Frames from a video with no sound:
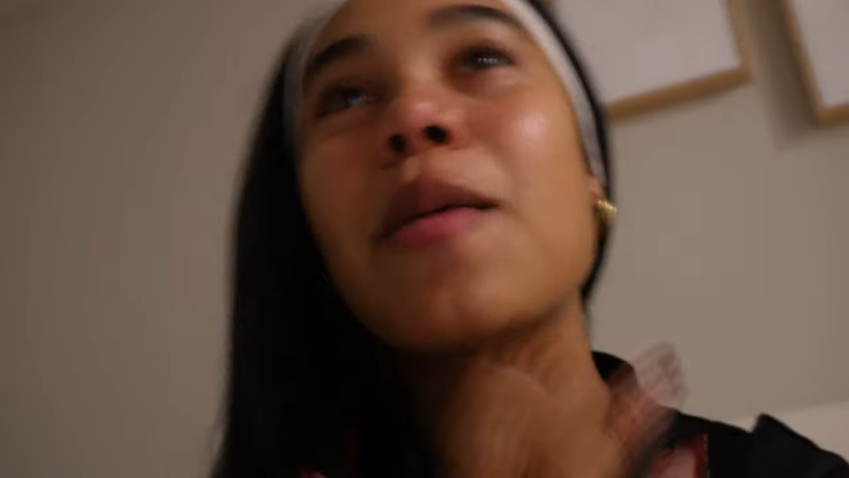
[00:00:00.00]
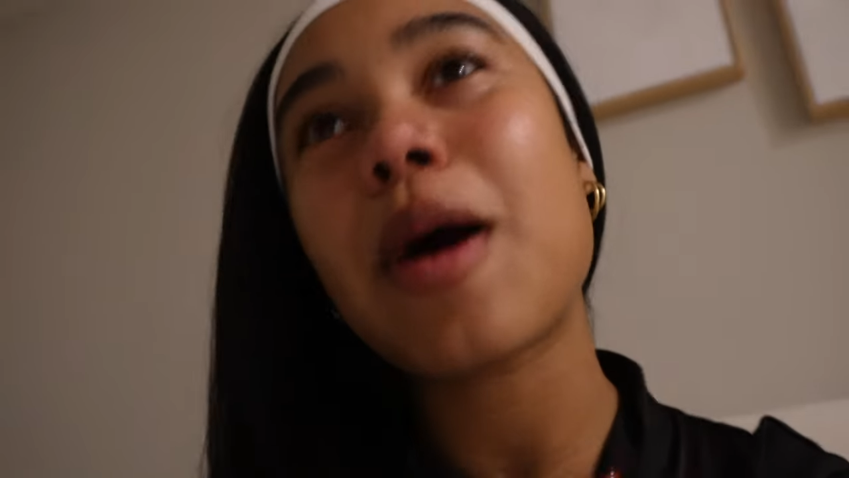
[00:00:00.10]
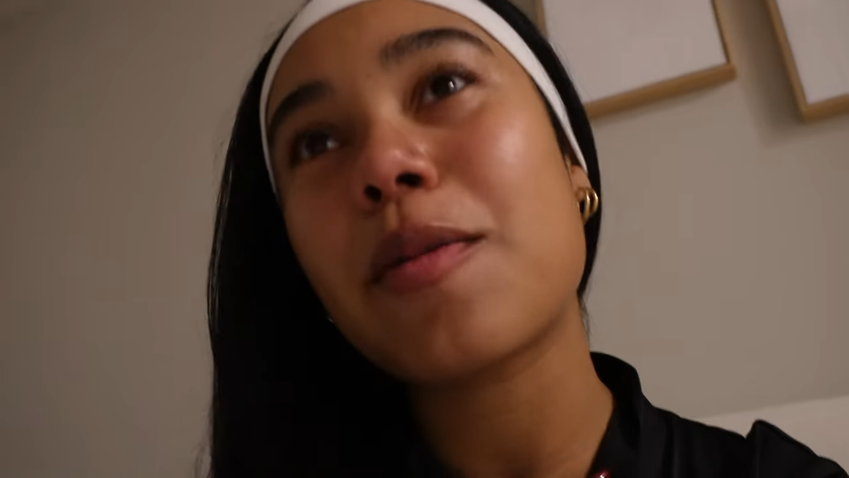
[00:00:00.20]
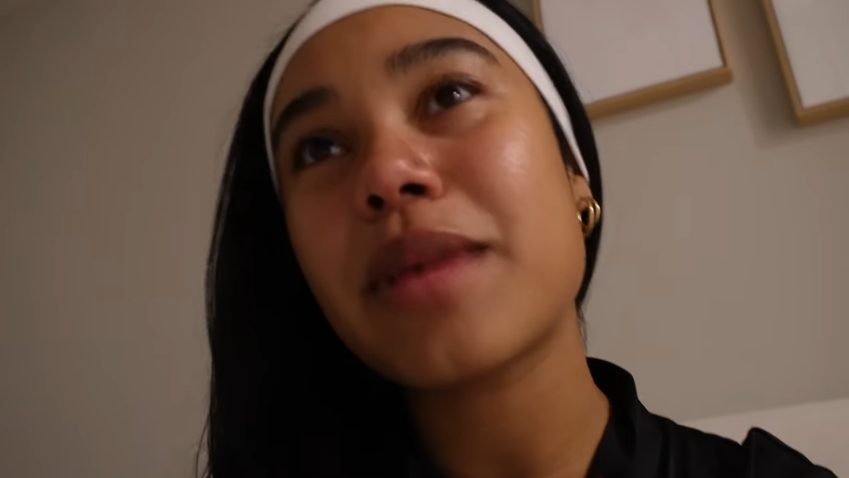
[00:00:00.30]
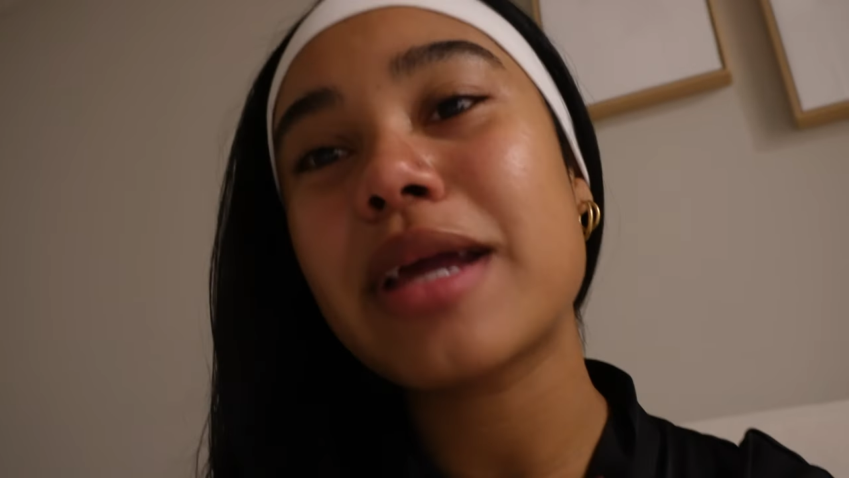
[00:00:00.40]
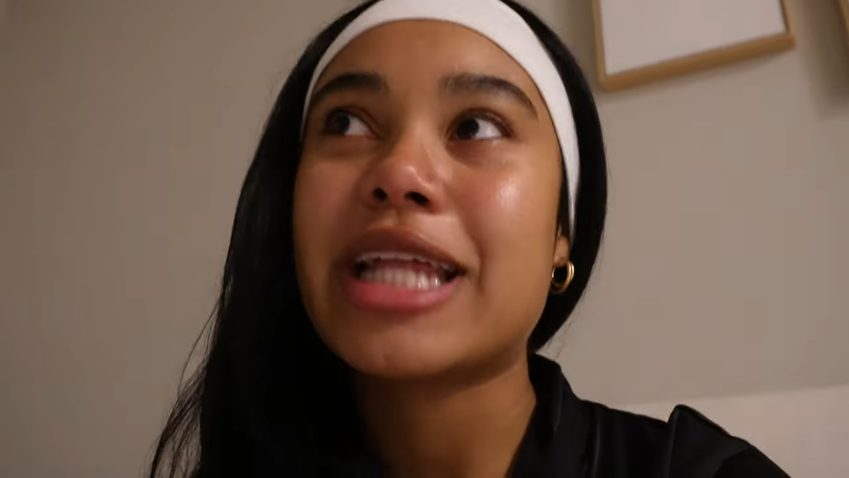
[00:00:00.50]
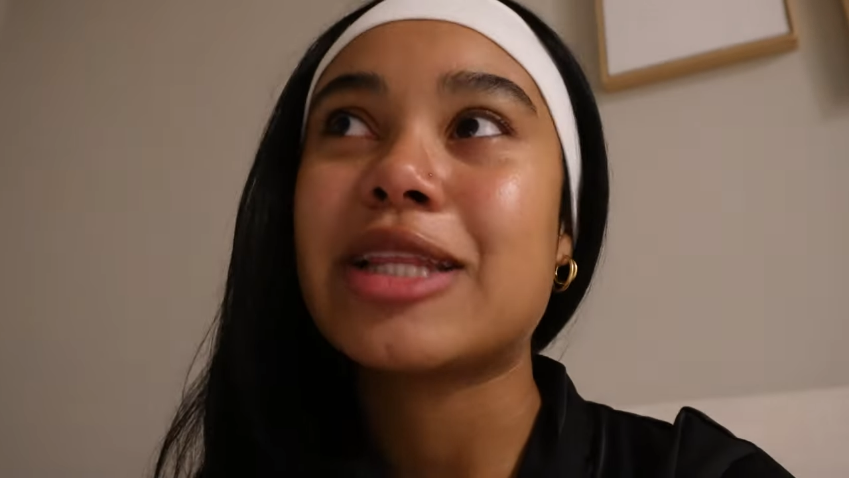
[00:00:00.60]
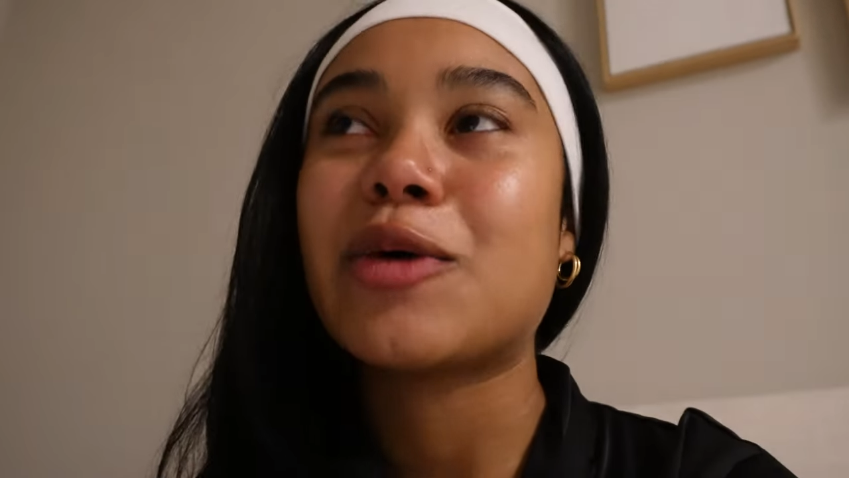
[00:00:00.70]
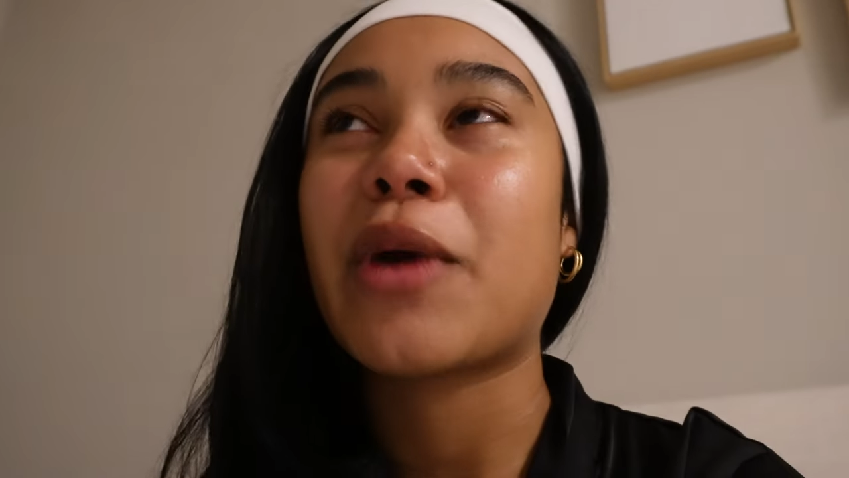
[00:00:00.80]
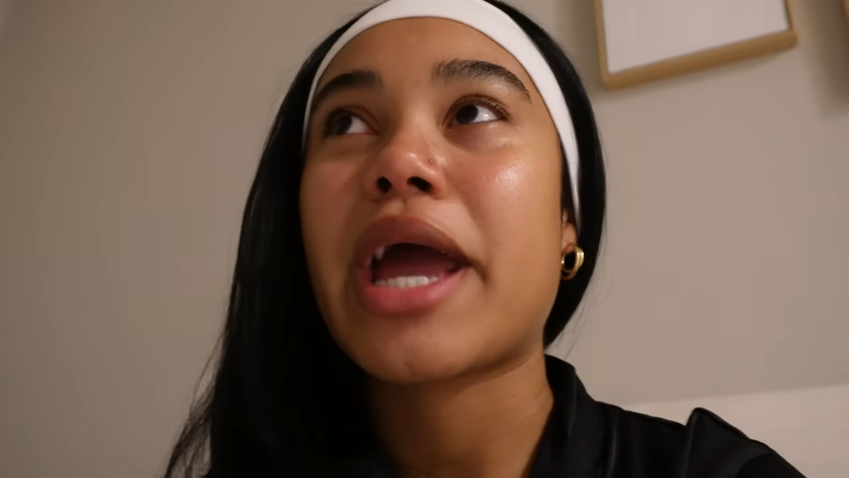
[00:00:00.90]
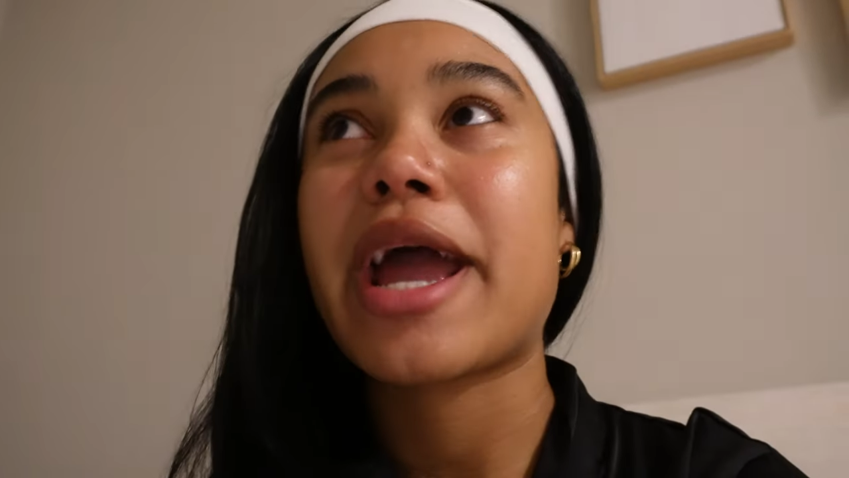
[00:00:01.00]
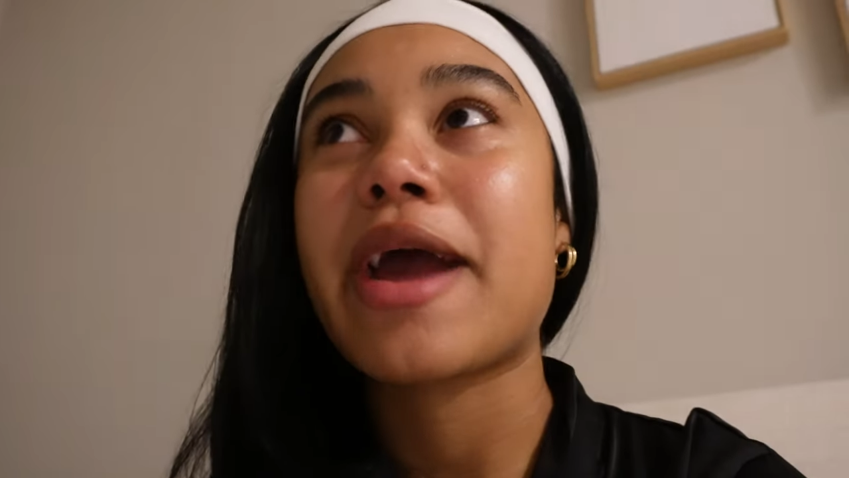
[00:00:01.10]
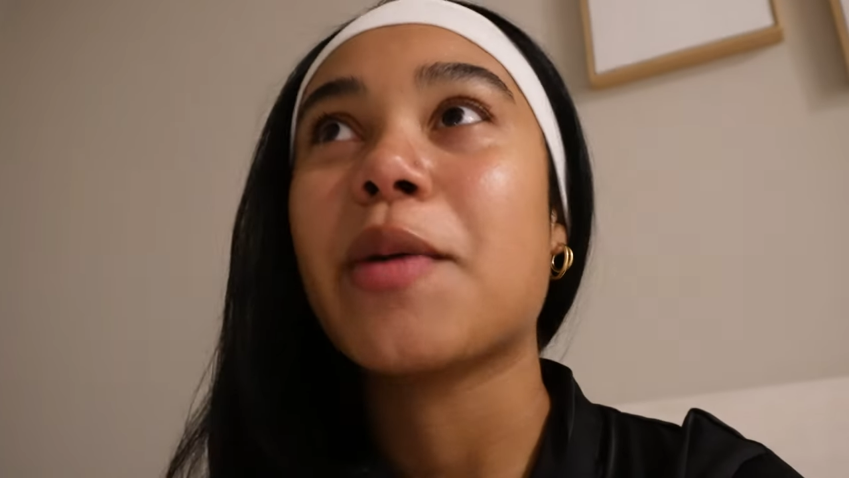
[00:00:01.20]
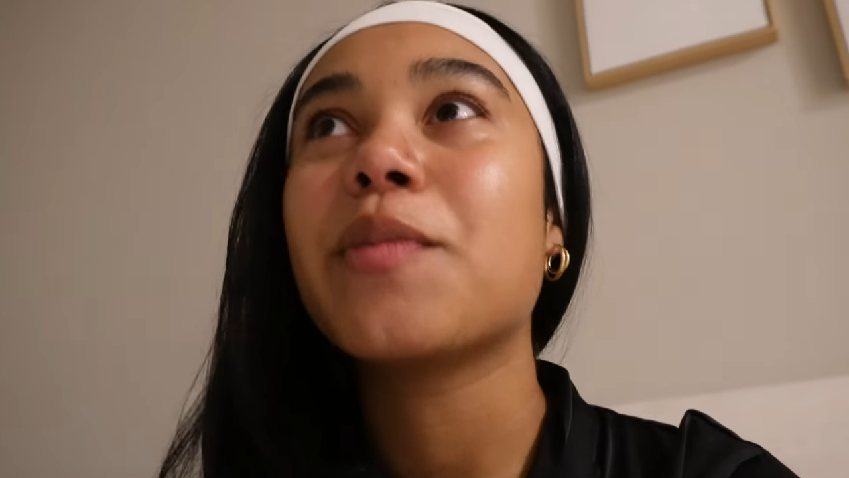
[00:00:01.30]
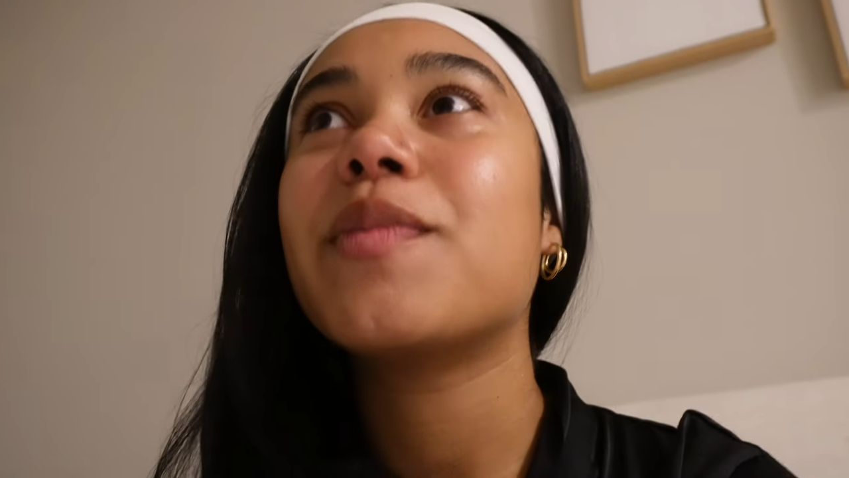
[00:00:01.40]
about me and the way I
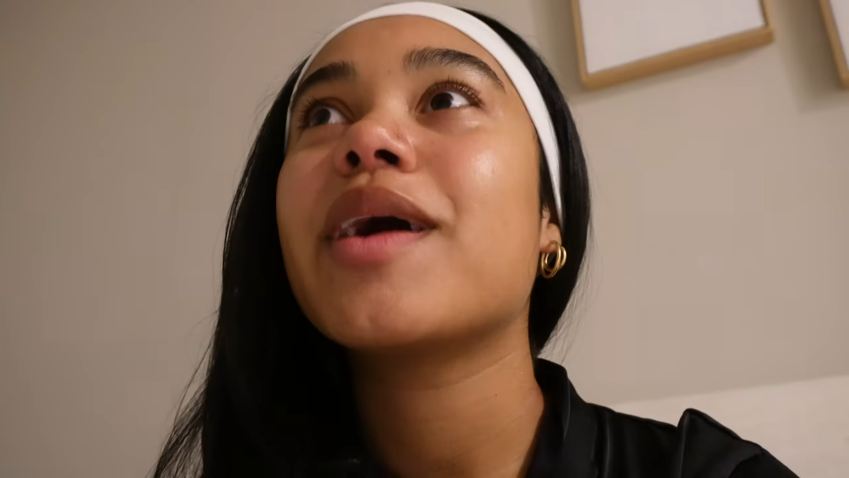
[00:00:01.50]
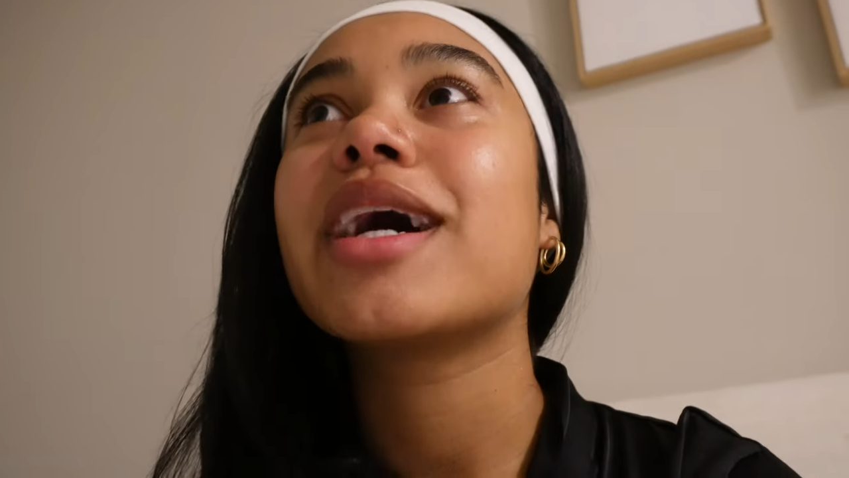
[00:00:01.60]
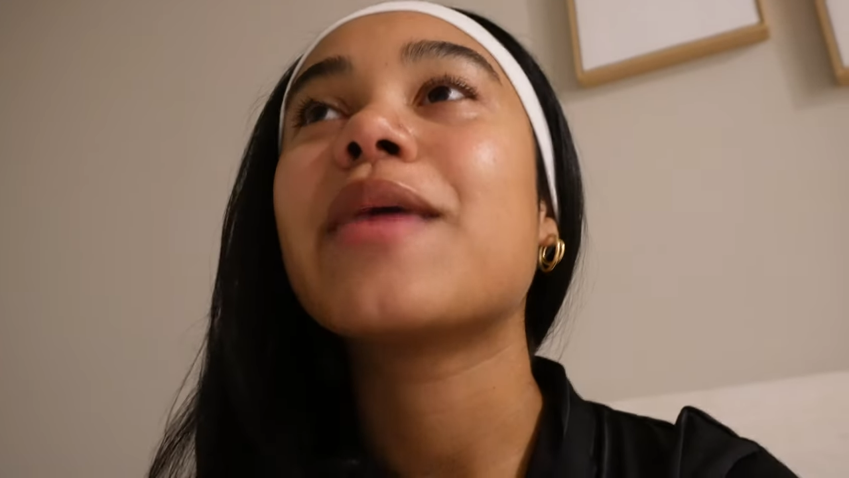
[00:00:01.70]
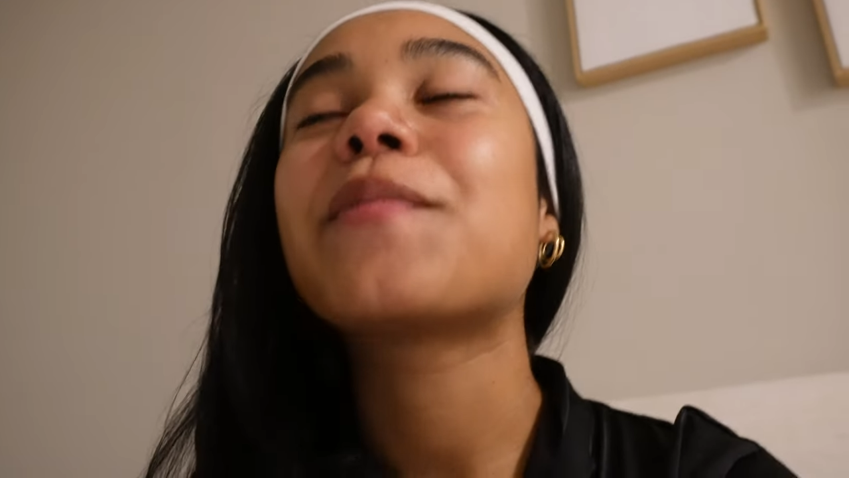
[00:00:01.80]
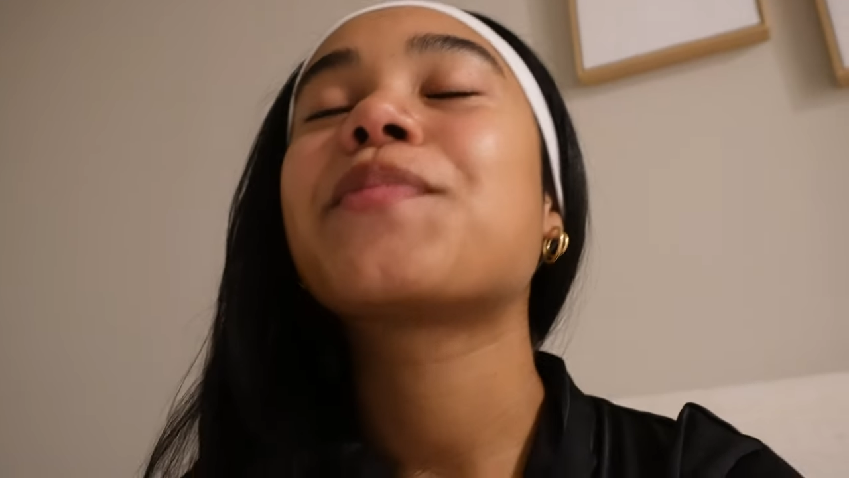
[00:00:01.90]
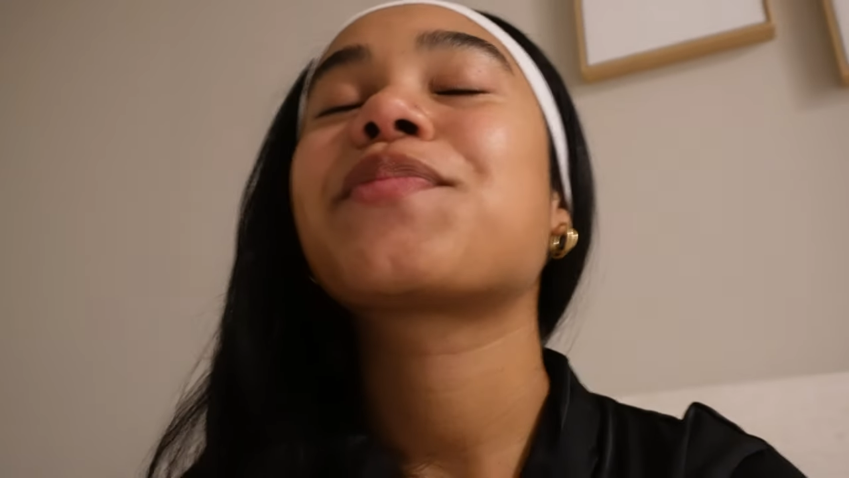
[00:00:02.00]
am, but